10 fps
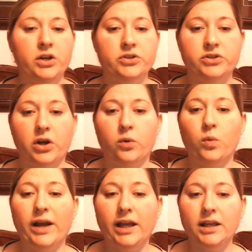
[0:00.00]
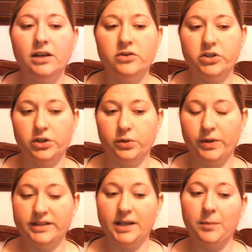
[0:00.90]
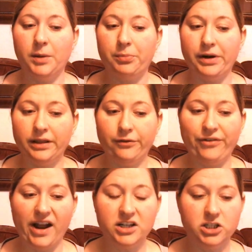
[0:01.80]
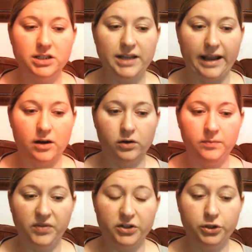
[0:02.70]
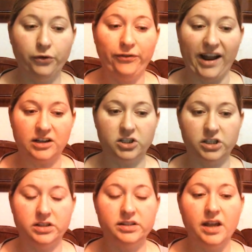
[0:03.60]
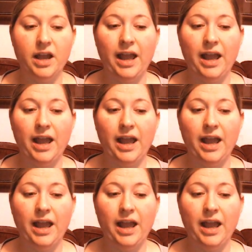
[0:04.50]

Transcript: So what I can do is I'm going to bring the fraction down, the 2 fractions,